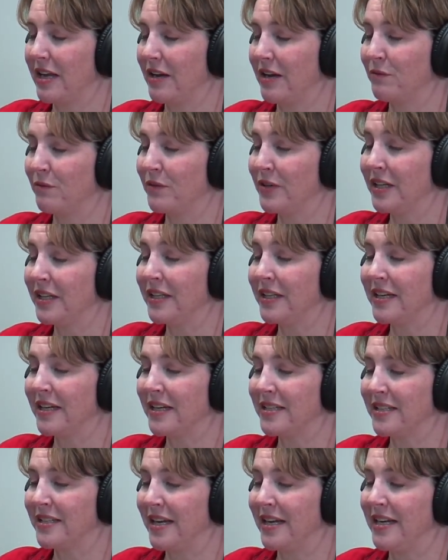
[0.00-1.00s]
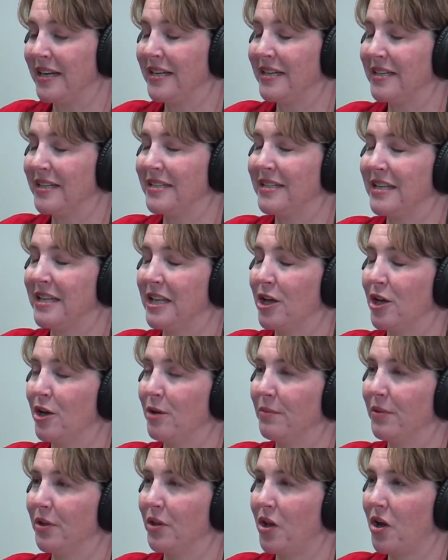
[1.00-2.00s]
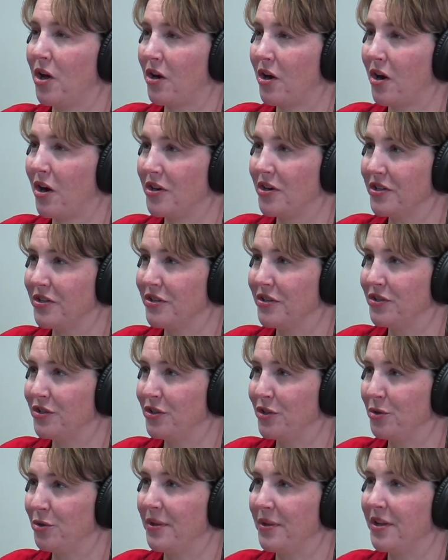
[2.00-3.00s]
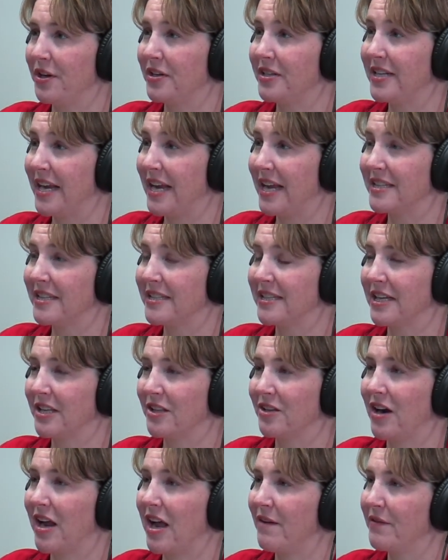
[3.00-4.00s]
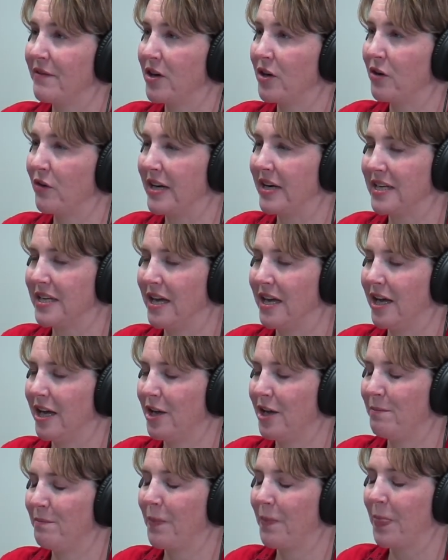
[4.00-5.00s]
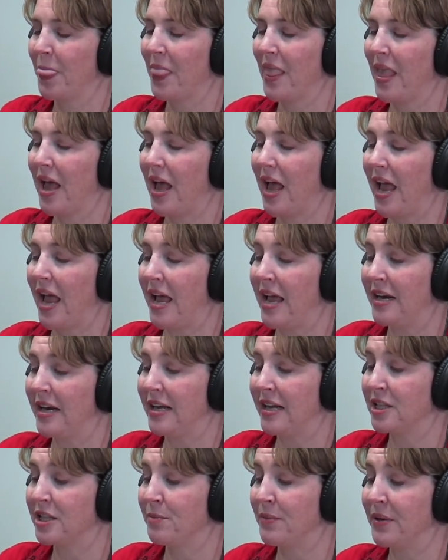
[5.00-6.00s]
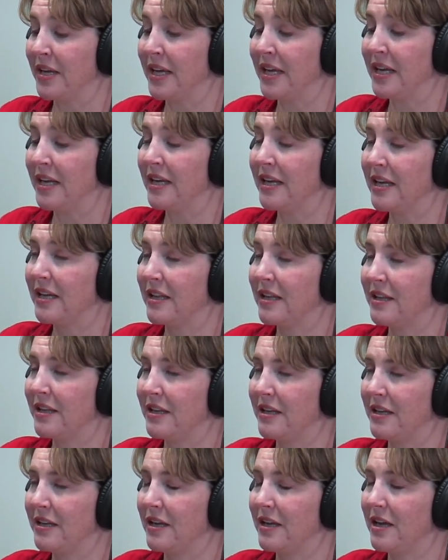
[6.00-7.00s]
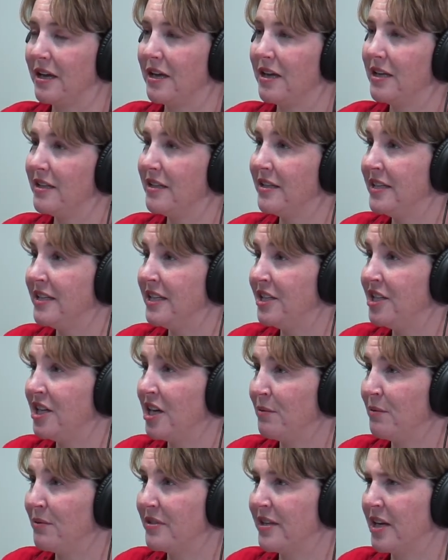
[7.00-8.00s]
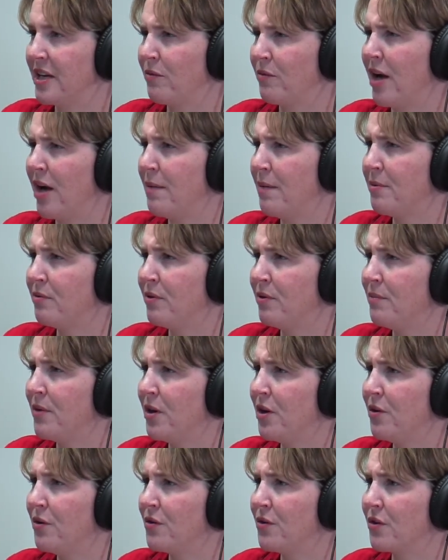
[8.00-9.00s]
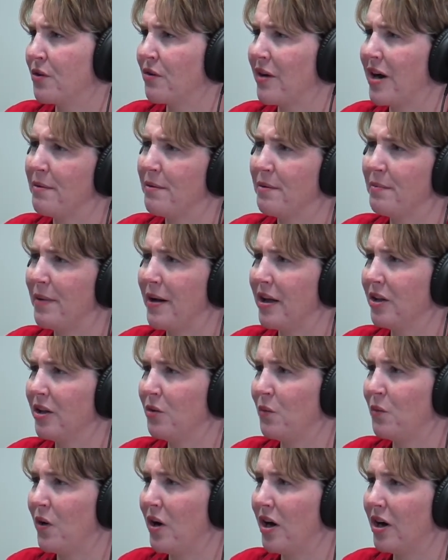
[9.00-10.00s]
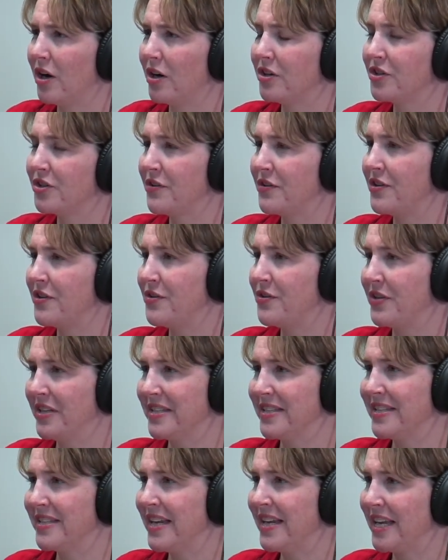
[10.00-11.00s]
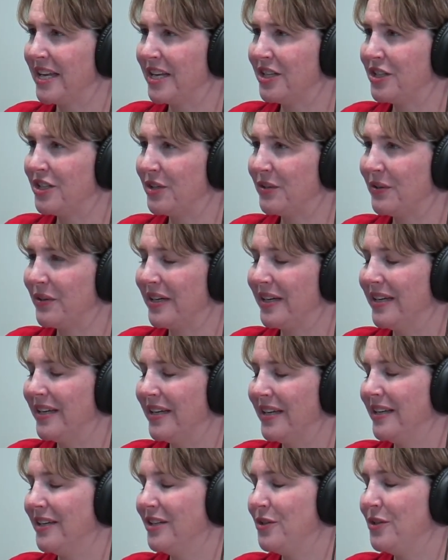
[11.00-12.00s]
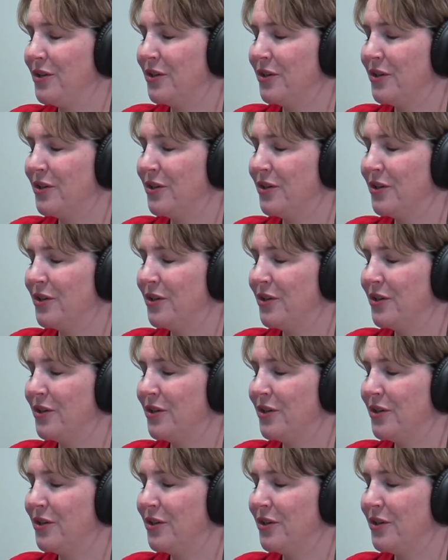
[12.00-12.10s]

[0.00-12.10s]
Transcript: really exciting to see them log on to the Zoom, and they're dancing and they're having a great time. And at the beginning, the DJ would say, grab a remote or grab a bottle of water so that you can sing into it and do your